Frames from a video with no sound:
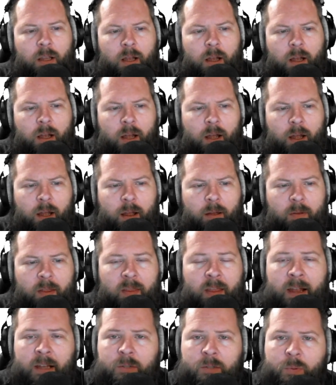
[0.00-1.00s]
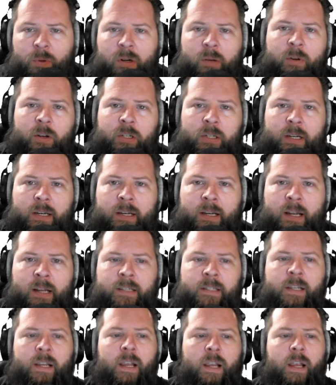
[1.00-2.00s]
That's pretty much it,
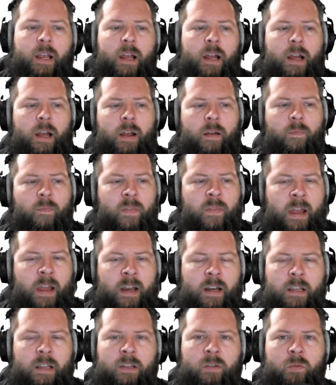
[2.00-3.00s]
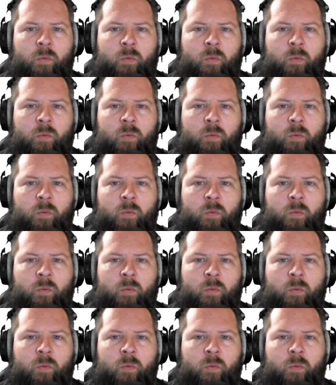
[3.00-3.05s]
guys. That is